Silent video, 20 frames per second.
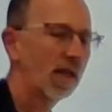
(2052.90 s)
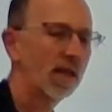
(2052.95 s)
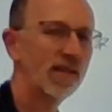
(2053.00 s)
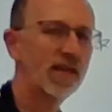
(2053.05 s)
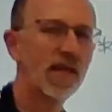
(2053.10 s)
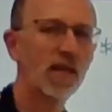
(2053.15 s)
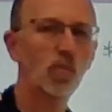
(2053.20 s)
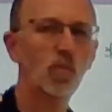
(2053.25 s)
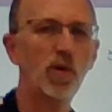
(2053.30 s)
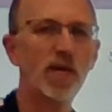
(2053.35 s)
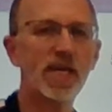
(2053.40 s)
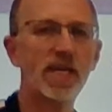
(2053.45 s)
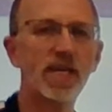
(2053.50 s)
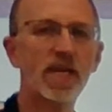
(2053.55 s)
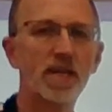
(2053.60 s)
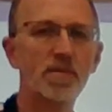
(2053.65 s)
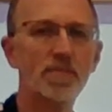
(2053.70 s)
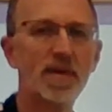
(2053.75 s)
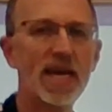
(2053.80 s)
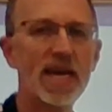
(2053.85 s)
then we
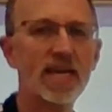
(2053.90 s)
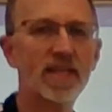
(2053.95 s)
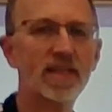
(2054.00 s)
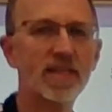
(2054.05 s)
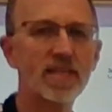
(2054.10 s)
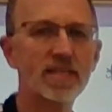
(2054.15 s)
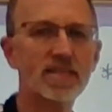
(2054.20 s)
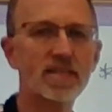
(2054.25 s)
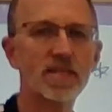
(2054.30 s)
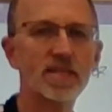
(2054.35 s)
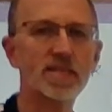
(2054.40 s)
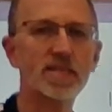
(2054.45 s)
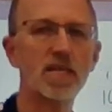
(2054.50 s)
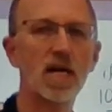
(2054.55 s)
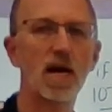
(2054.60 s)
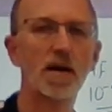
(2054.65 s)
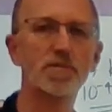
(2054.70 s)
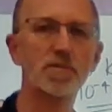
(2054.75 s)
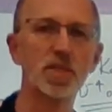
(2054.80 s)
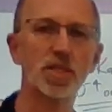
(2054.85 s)
can make this
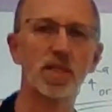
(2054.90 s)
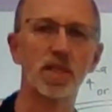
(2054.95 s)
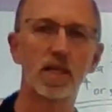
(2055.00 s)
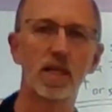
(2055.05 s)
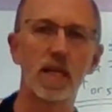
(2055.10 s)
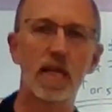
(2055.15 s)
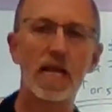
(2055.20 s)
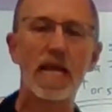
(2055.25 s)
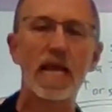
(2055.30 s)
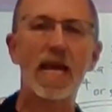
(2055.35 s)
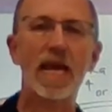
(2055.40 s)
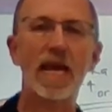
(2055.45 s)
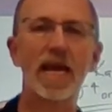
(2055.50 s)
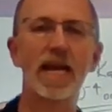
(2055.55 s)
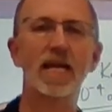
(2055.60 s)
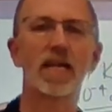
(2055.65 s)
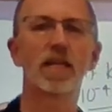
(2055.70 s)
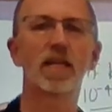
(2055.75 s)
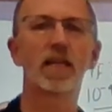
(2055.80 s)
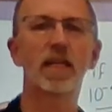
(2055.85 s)
assumption
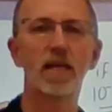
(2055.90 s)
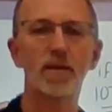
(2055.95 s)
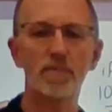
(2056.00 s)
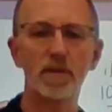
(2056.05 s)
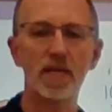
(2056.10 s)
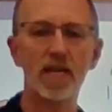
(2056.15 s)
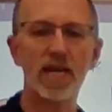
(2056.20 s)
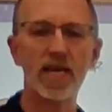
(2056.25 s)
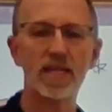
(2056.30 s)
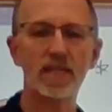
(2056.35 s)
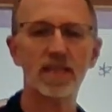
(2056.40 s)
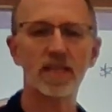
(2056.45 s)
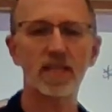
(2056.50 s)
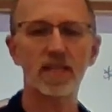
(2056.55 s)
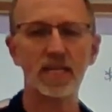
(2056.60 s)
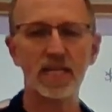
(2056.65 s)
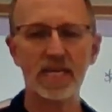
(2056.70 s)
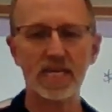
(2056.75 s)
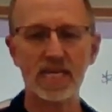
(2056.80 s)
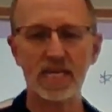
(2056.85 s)
and eliminate the
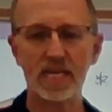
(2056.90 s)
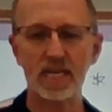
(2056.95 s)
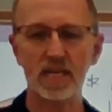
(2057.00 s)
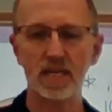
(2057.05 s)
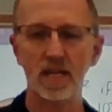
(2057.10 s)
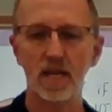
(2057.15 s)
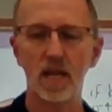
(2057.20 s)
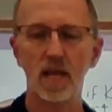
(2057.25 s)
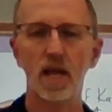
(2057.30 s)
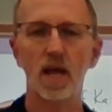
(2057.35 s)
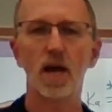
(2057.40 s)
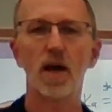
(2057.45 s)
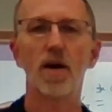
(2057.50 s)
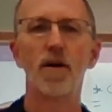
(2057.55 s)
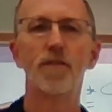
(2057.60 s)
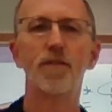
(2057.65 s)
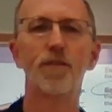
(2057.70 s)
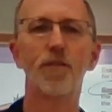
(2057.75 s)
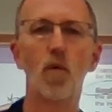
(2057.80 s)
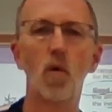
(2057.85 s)
need
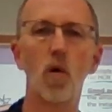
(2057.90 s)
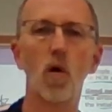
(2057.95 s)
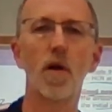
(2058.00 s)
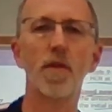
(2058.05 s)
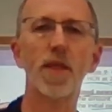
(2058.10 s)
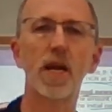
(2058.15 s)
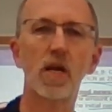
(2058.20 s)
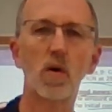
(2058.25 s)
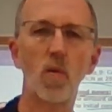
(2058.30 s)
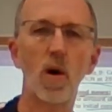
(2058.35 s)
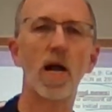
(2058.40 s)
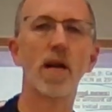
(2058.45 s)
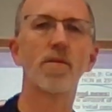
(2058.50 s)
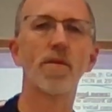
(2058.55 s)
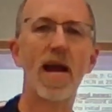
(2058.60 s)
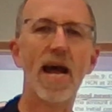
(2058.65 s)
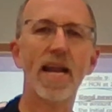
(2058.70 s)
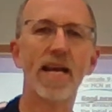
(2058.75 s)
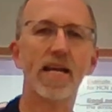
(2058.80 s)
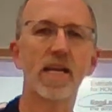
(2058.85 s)
for the
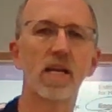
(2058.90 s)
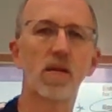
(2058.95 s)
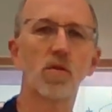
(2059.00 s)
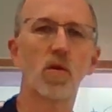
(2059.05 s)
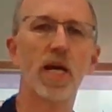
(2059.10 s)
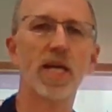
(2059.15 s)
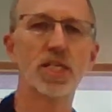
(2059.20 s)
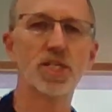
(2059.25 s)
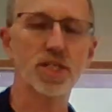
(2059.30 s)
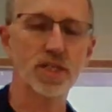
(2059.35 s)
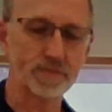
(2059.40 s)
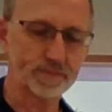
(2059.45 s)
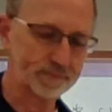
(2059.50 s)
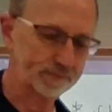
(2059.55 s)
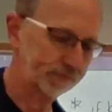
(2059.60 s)
quadratic equation.